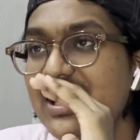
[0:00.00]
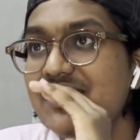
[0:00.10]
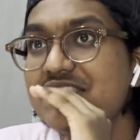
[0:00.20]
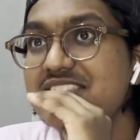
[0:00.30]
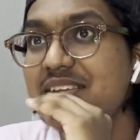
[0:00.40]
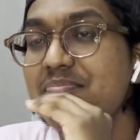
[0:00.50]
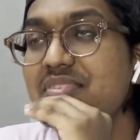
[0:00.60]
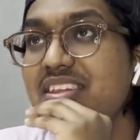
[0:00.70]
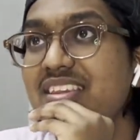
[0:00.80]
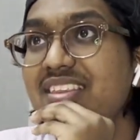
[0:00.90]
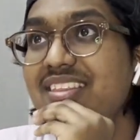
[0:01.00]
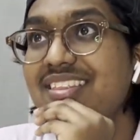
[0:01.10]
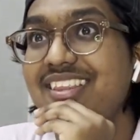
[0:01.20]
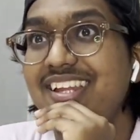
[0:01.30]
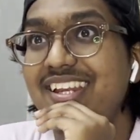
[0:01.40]
It is
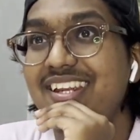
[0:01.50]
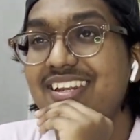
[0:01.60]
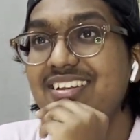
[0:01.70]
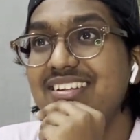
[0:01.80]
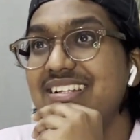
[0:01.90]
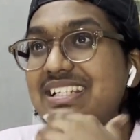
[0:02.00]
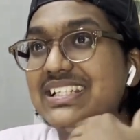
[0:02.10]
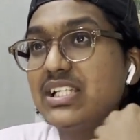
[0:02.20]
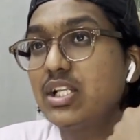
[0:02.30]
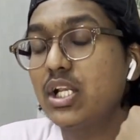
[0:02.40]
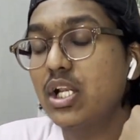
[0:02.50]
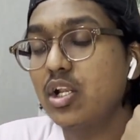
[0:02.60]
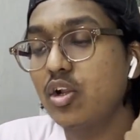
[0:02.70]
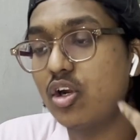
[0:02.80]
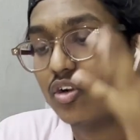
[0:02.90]
something that
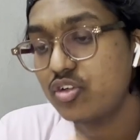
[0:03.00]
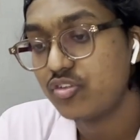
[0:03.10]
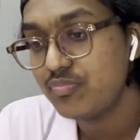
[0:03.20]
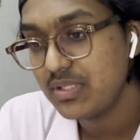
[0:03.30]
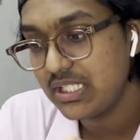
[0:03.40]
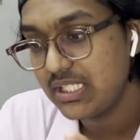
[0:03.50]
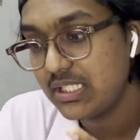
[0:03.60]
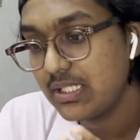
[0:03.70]
got out of me,